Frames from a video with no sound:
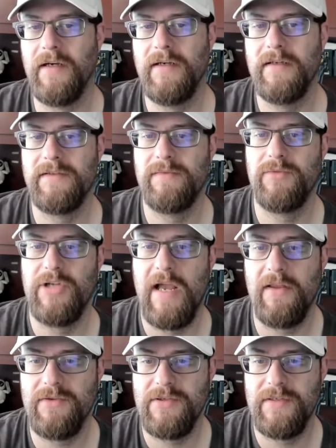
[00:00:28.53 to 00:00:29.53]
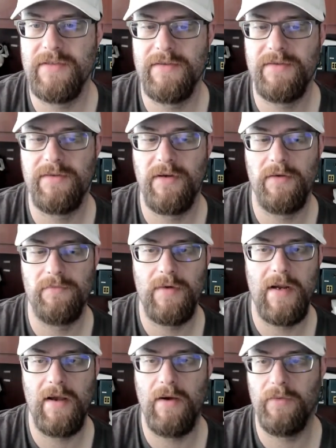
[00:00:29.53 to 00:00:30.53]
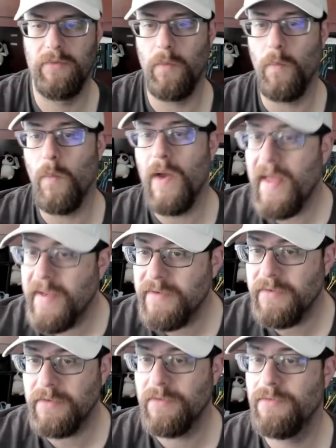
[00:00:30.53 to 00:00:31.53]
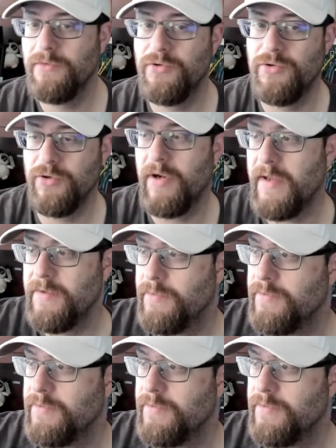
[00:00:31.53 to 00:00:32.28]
some challenges around when should I use